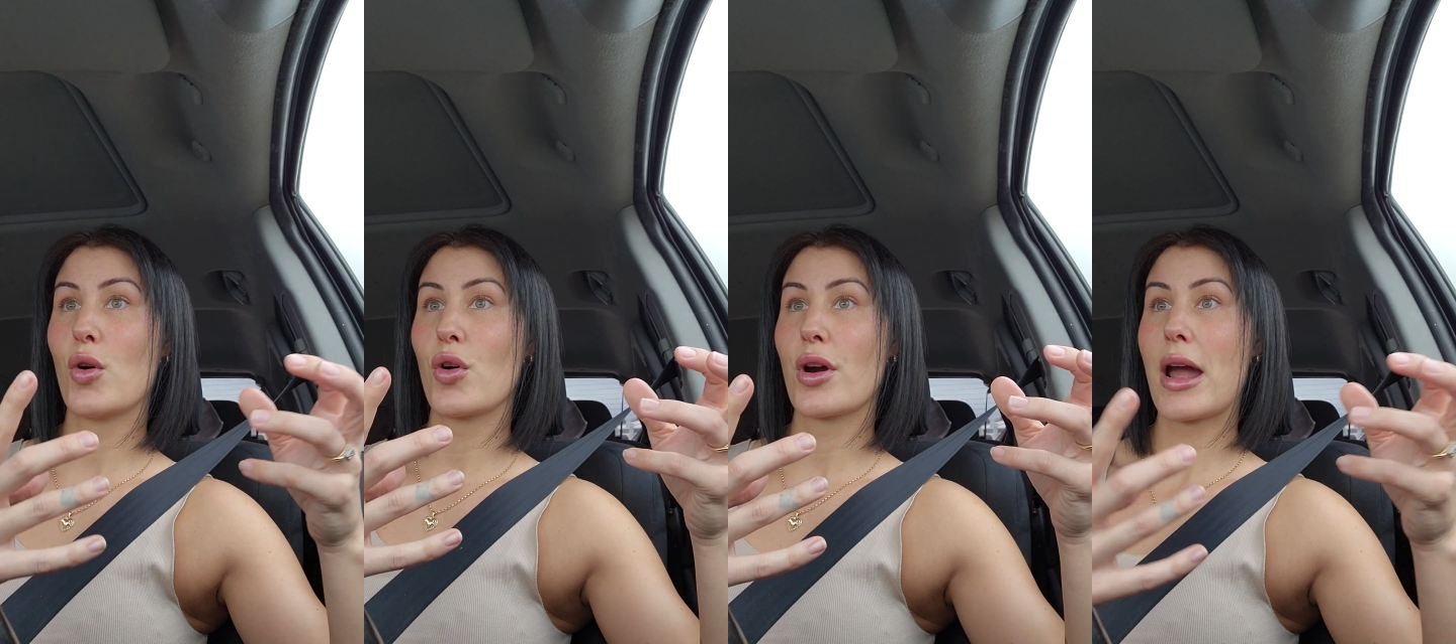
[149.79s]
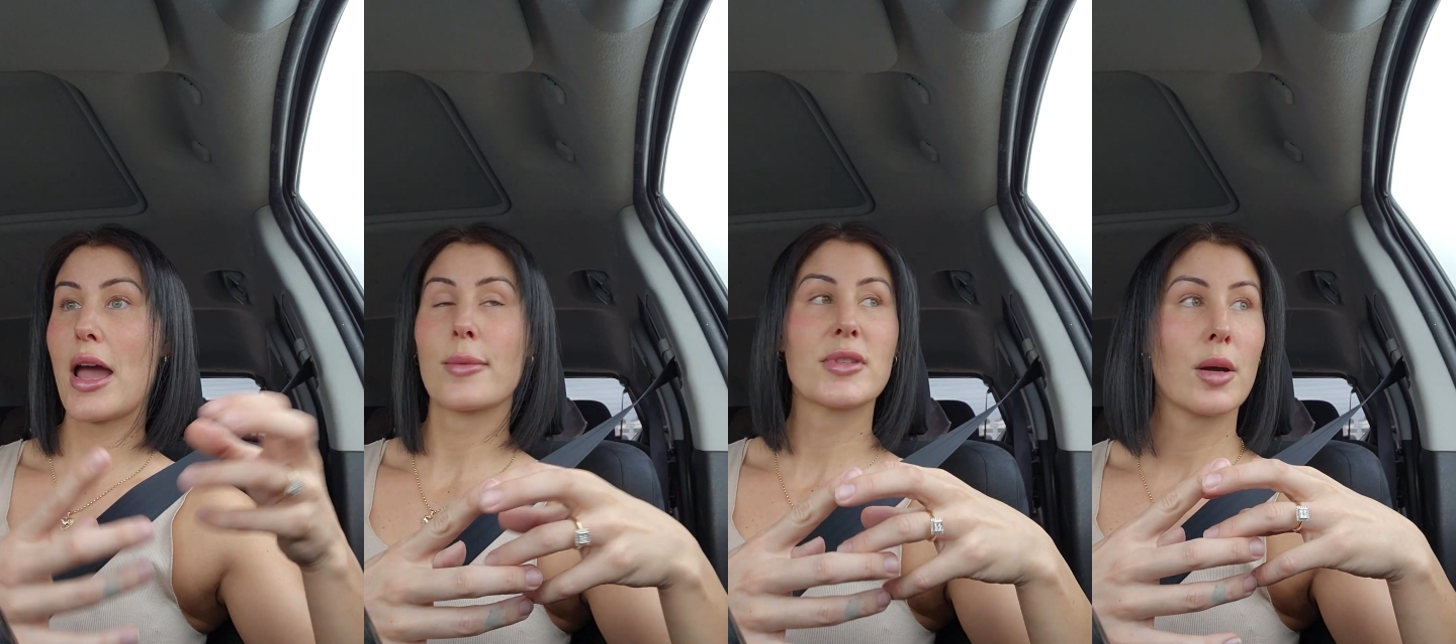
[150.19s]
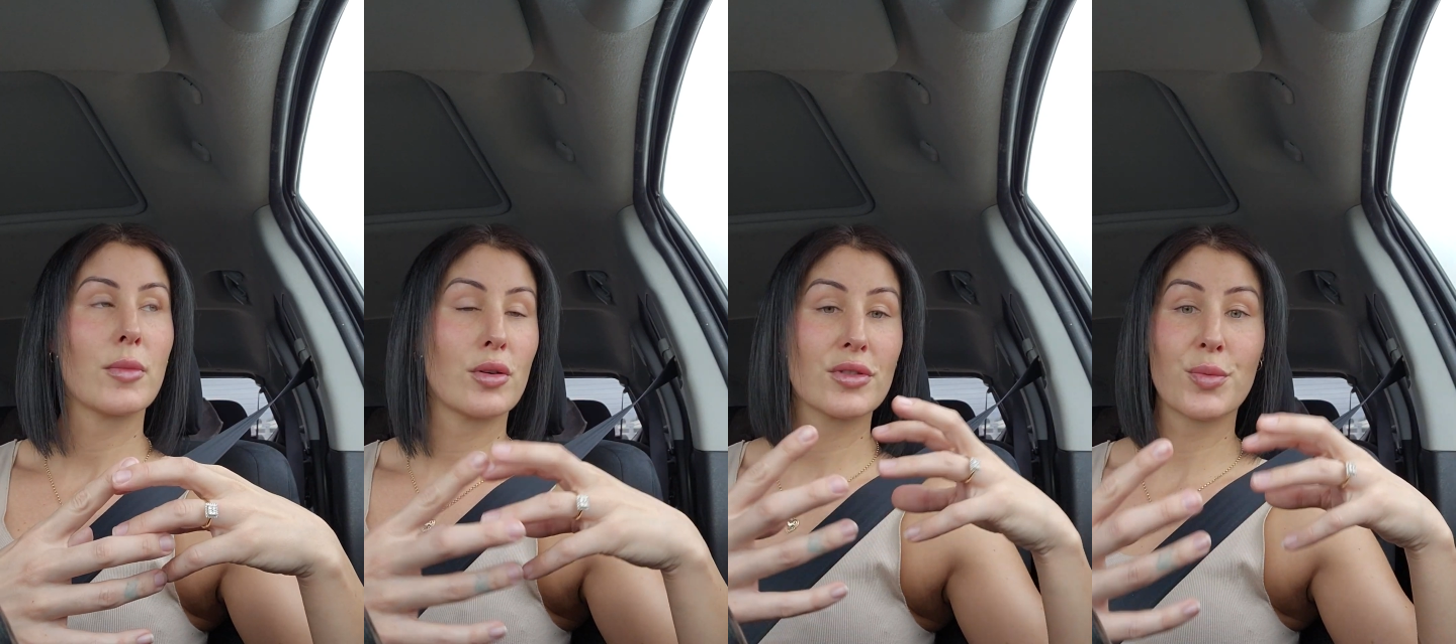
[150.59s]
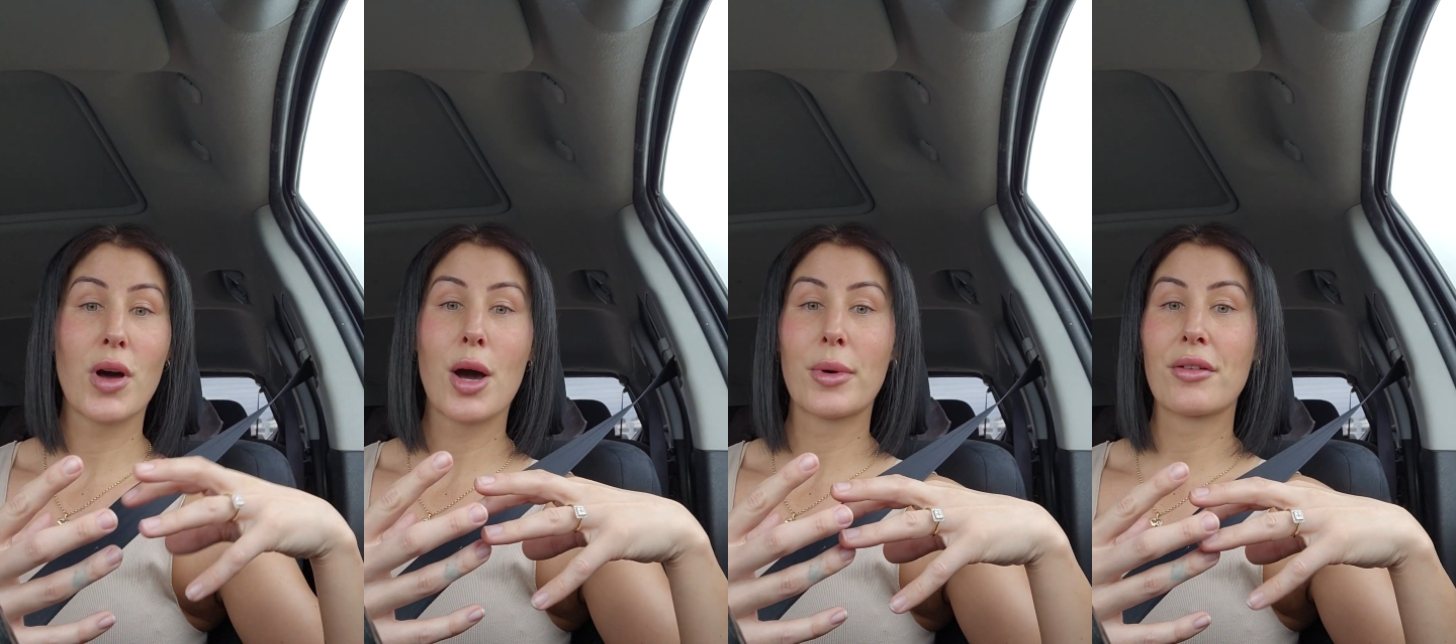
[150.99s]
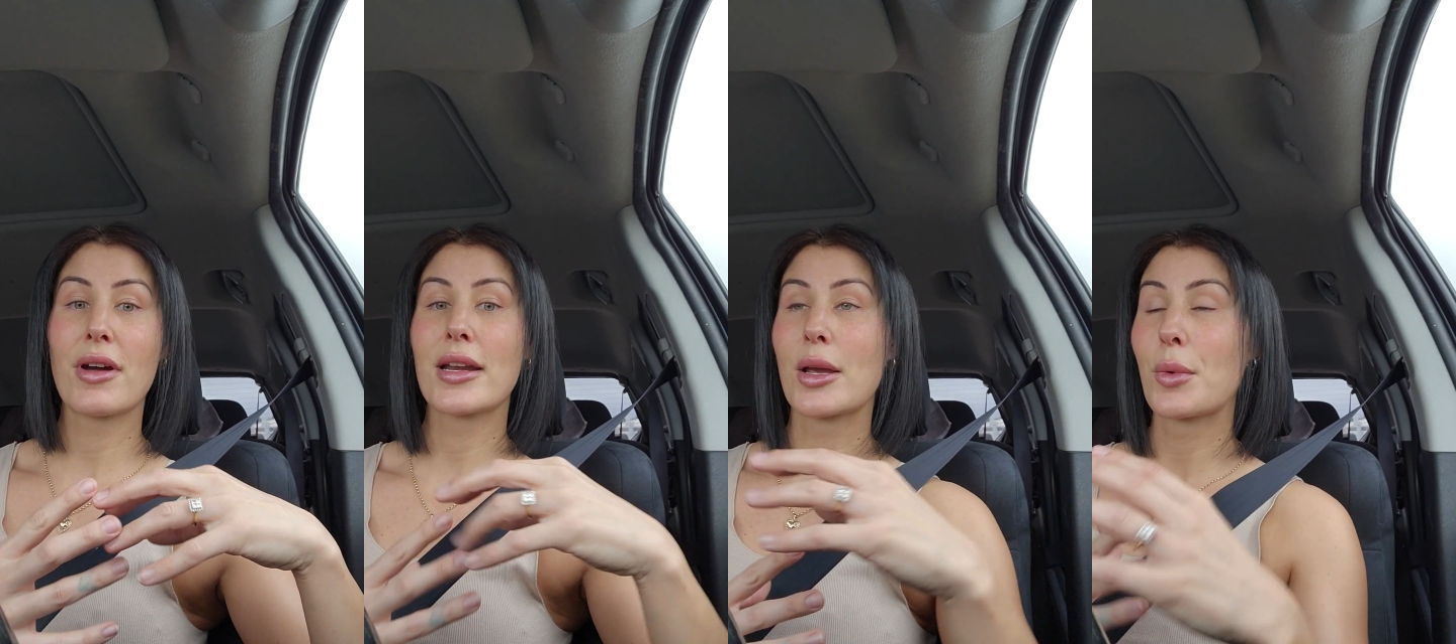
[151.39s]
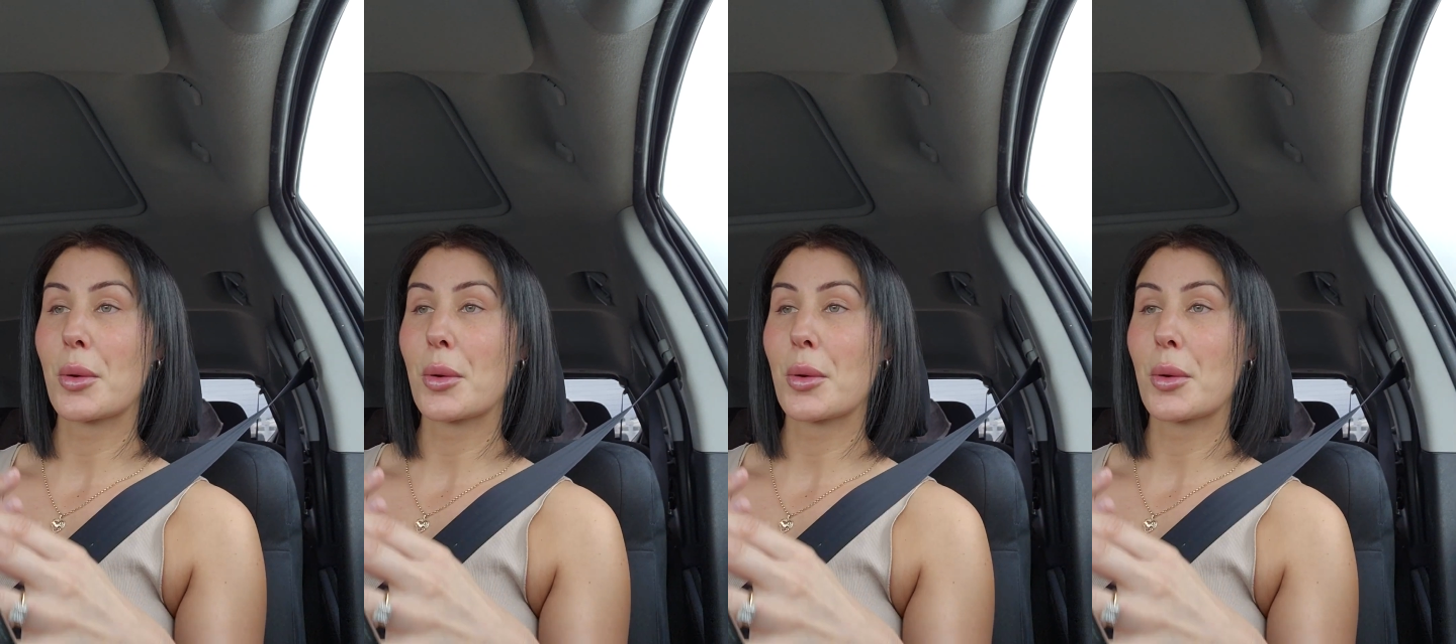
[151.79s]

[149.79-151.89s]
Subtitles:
or our abdominals while we're running.